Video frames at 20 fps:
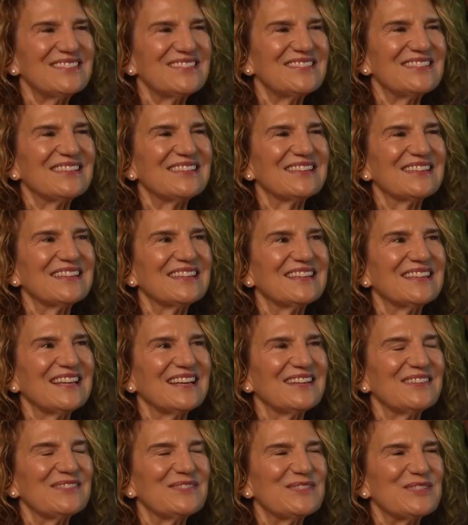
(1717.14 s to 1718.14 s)
She
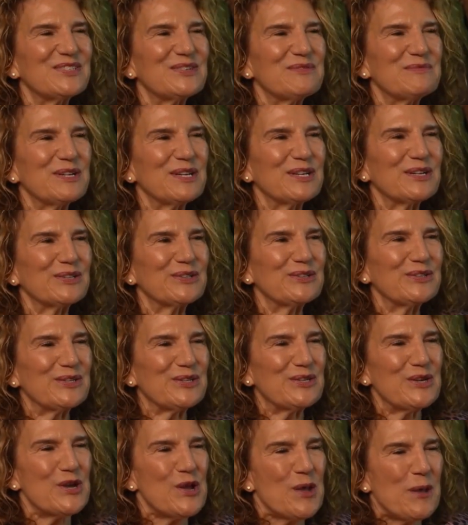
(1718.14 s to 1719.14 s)
loves to be included
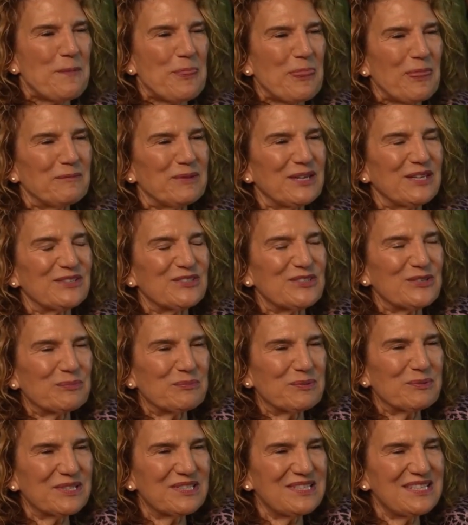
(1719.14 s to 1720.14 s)
because your
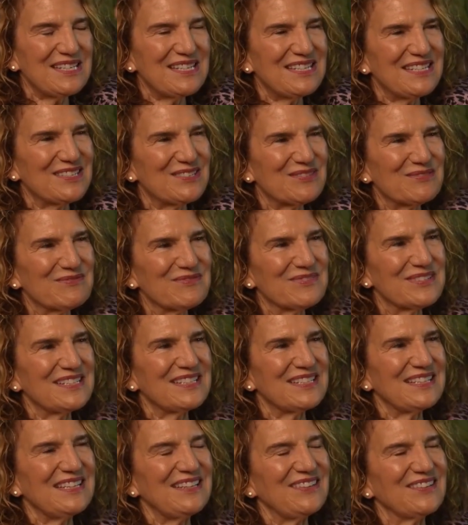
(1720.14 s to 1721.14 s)
pussy is
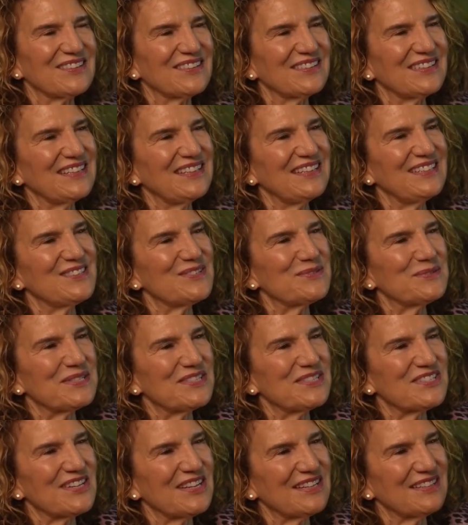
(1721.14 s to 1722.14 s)
really your
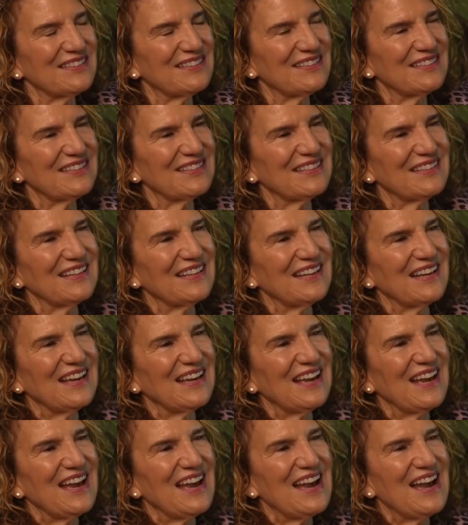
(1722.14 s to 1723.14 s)
intuition.
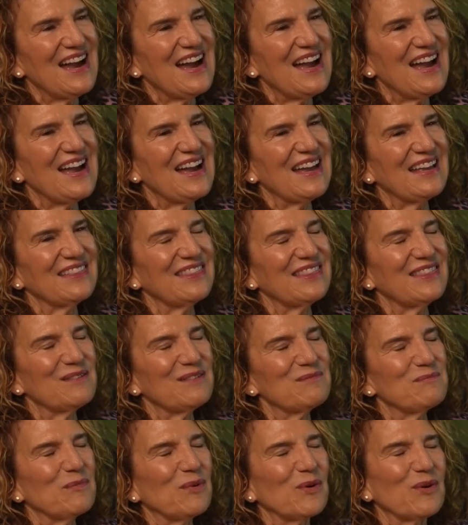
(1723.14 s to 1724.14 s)
And the
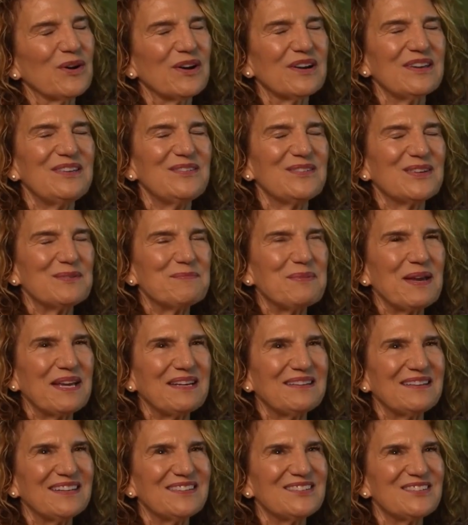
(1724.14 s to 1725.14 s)
more you can pay
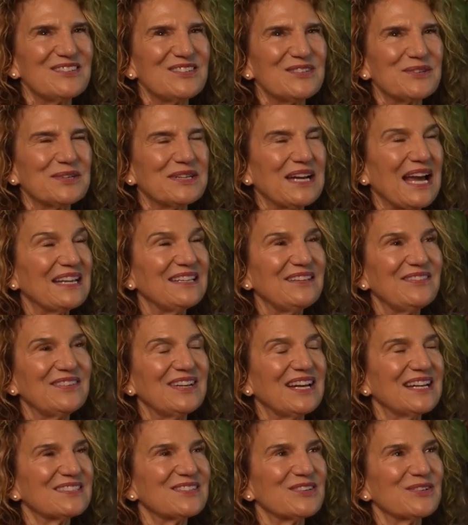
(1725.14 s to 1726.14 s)
attention to her, and you can
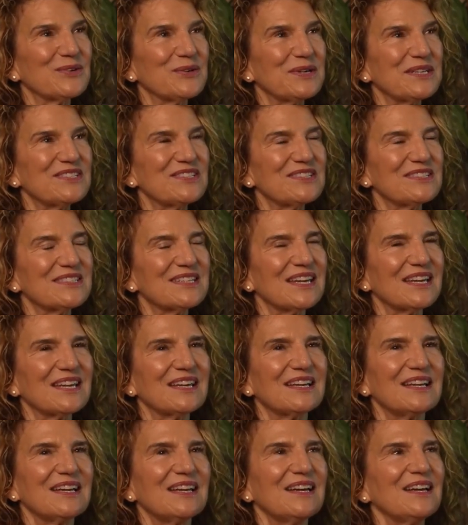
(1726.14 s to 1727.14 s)
ask her questions like,
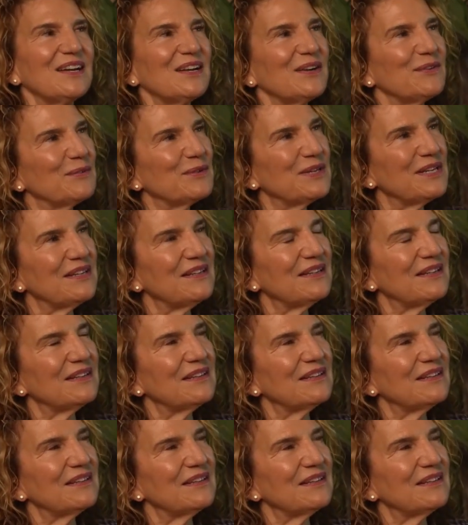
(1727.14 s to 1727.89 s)
what do you